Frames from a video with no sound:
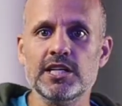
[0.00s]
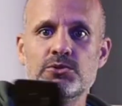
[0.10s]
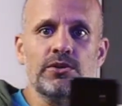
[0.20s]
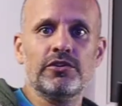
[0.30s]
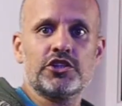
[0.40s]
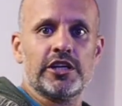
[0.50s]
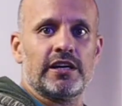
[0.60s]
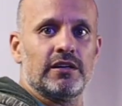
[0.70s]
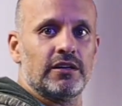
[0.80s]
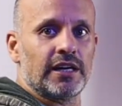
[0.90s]
a swivel
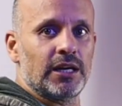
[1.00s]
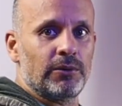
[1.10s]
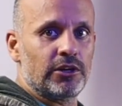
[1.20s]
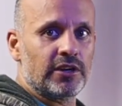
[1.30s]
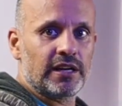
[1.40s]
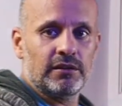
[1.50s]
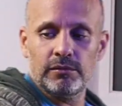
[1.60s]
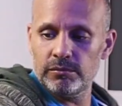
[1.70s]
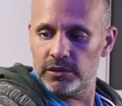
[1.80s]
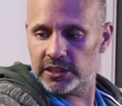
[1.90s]
chair, okay, where you
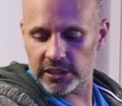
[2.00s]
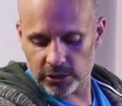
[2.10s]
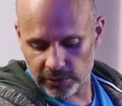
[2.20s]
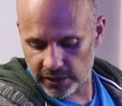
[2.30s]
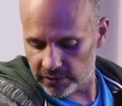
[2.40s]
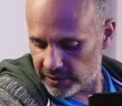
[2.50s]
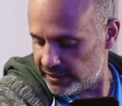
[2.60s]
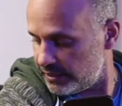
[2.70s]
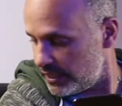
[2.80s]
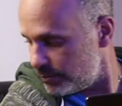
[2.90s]
can turn around,
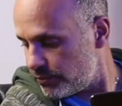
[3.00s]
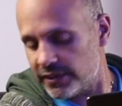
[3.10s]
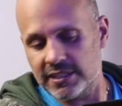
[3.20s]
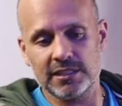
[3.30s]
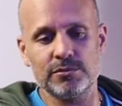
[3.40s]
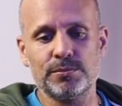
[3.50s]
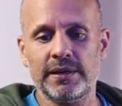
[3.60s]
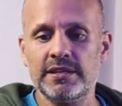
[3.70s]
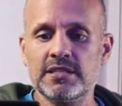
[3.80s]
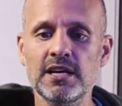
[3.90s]
and let me find some
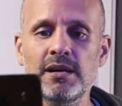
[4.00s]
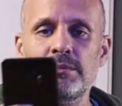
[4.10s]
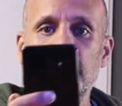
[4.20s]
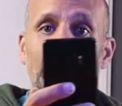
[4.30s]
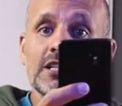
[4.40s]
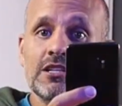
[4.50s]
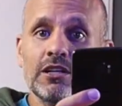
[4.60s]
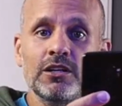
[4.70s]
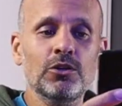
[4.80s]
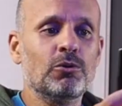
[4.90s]
space.
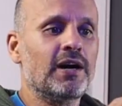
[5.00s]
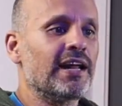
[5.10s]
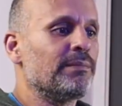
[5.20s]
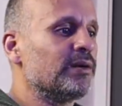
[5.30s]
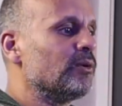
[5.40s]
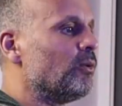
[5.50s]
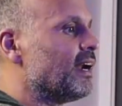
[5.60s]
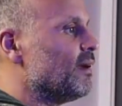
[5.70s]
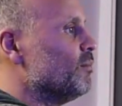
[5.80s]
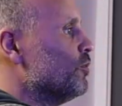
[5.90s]
Because look what happened
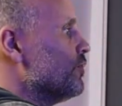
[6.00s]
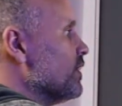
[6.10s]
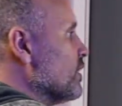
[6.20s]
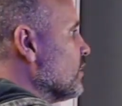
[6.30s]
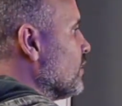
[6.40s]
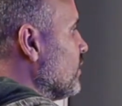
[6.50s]
when I'm moving.